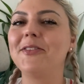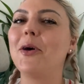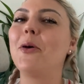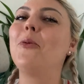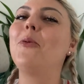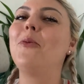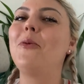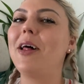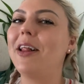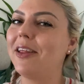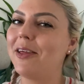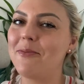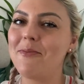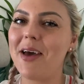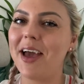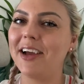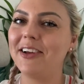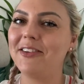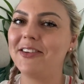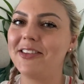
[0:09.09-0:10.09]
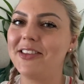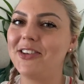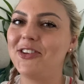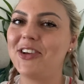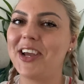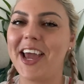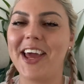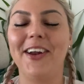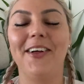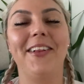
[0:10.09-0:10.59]
welcome back to the
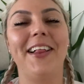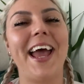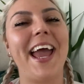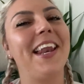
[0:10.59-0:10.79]
channel.